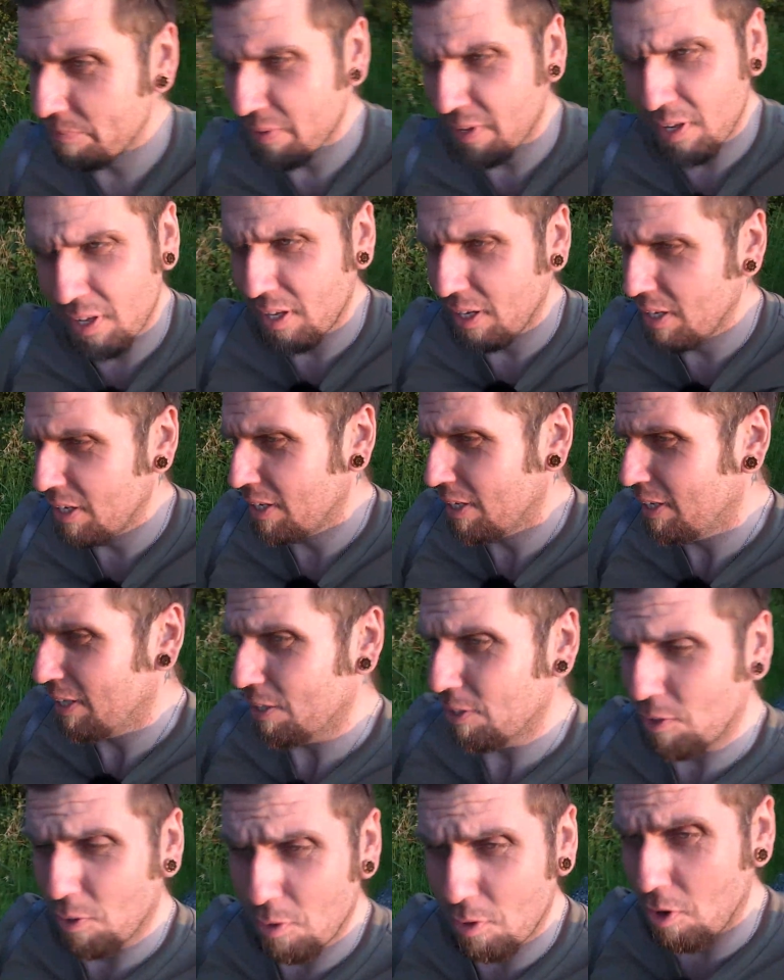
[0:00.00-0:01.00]
go by
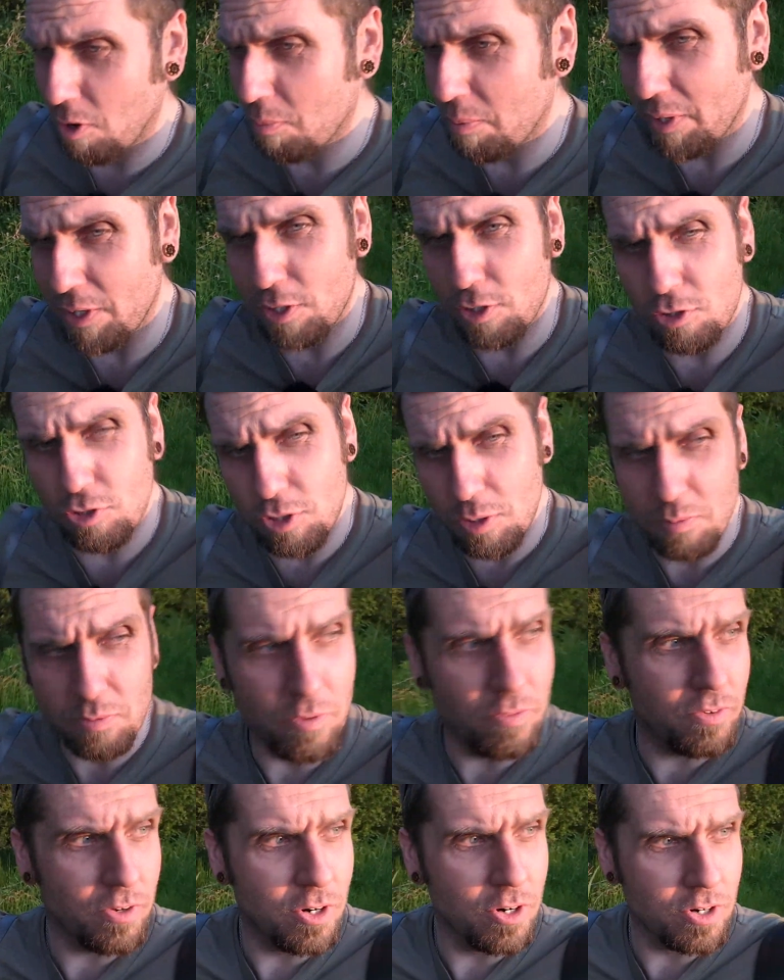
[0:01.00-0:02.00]
YouTube reviewers and things like that,
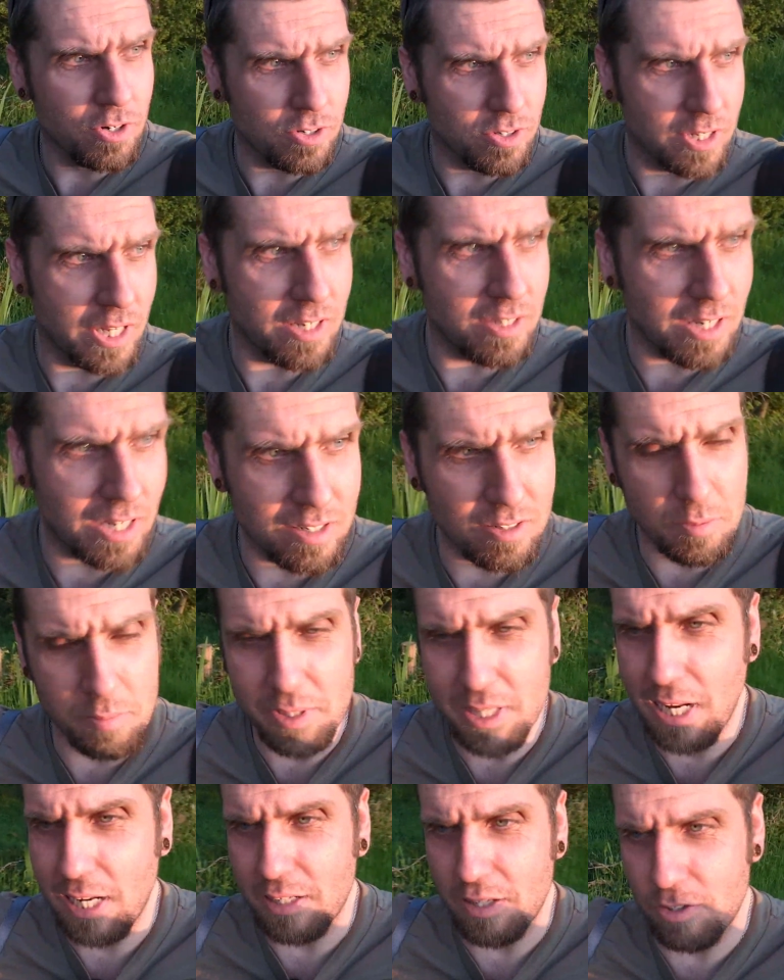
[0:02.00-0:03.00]
someone telling you something's so
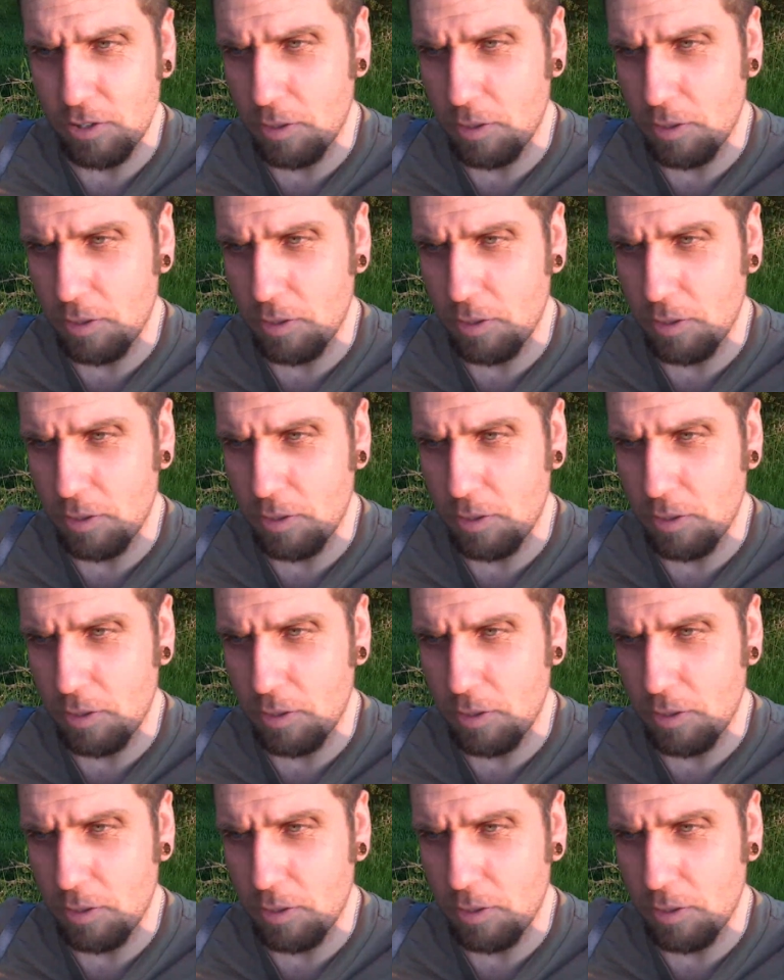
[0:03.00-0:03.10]
great,